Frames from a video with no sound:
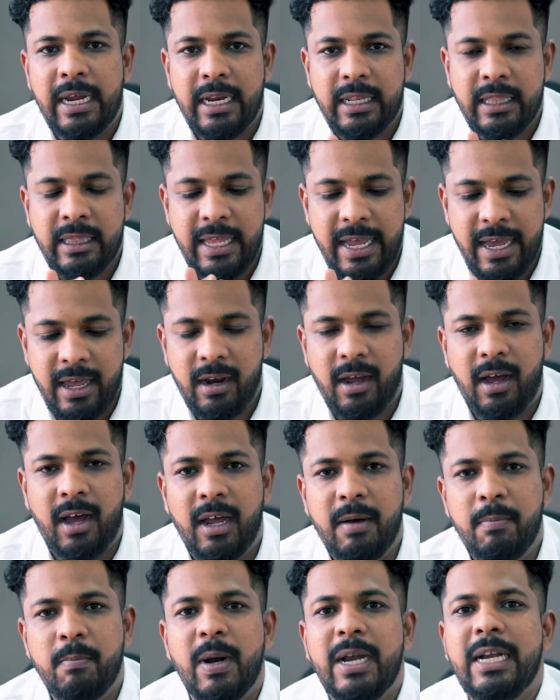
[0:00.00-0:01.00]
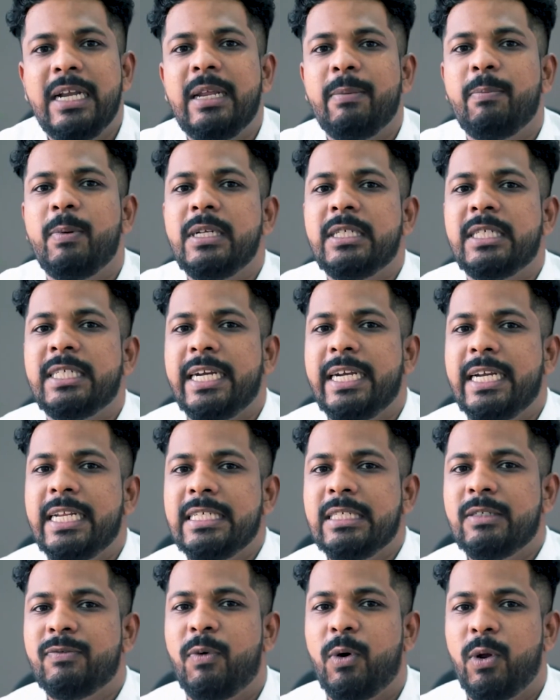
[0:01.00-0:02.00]
there are multiple
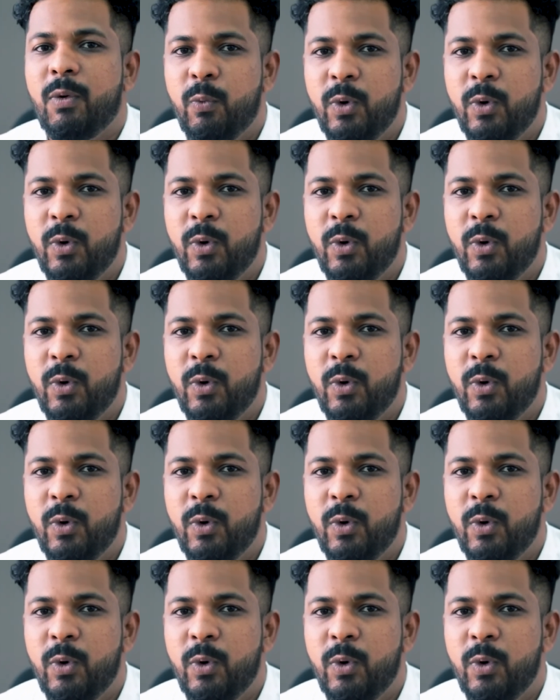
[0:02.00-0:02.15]
settings for